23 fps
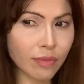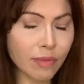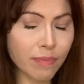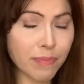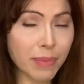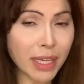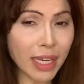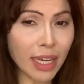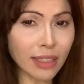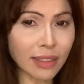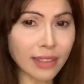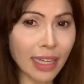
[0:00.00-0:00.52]

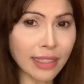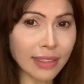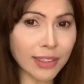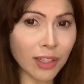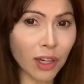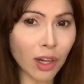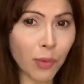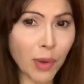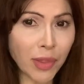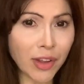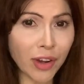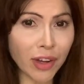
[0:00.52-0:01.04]
Because that's the
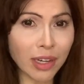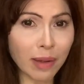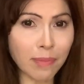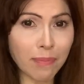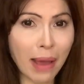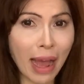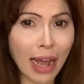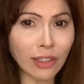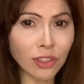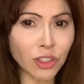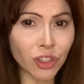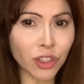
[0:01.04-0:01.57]
only way they're going to
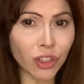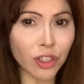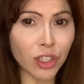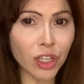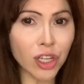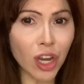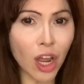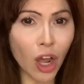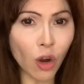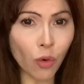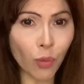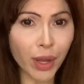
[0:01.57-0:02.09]
master
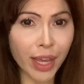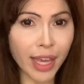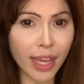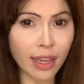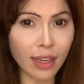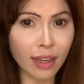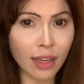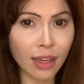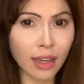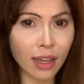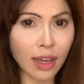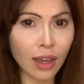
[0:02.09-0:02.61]

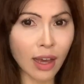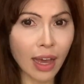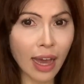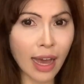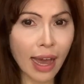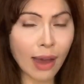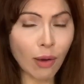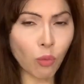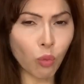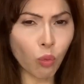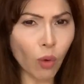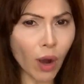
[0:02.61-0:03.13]
knowing
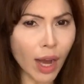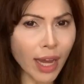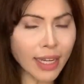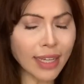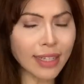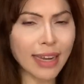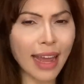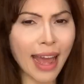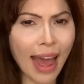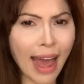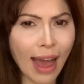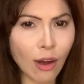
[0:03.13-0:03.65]
what
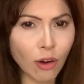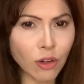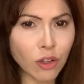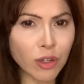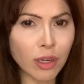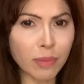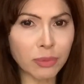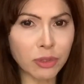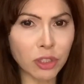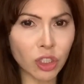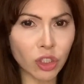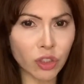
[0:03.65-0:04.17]
and how to
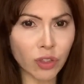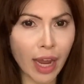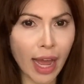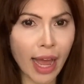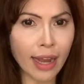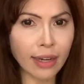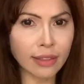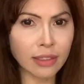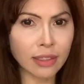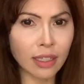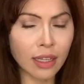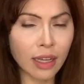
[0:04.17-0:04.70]

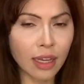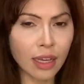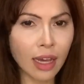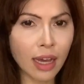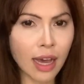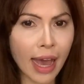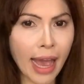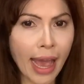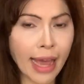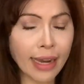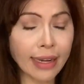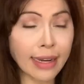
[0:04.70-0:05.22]
abstract
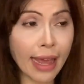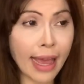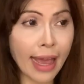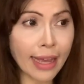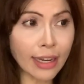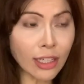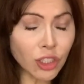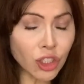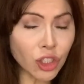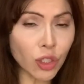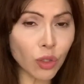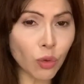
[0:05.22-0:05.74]
and
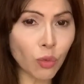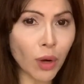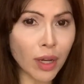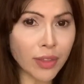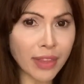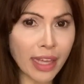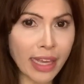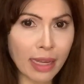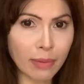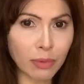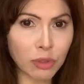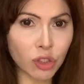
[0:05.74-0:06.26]
enter what
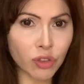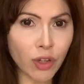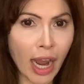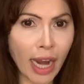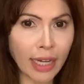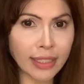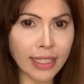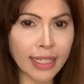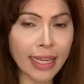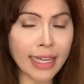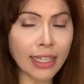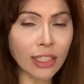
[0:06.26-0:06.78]
they
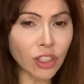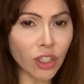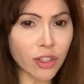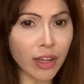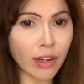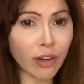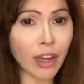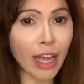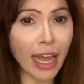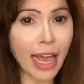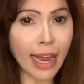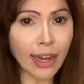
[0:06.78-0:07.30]
abstract into
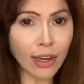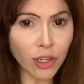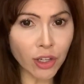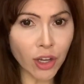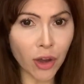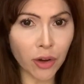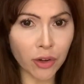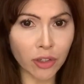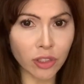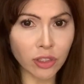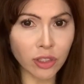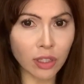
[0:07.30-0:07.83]
their
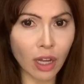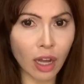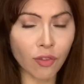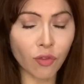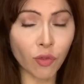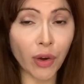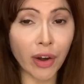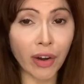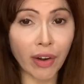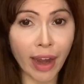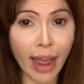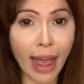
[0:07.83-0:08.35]
encoder
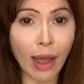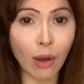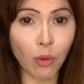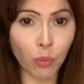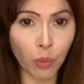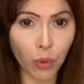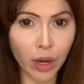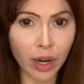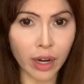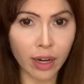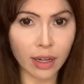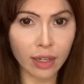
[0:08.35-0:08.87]
software at
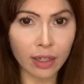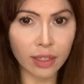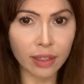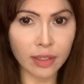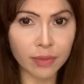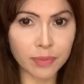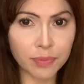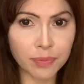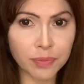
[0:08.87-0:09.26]
work.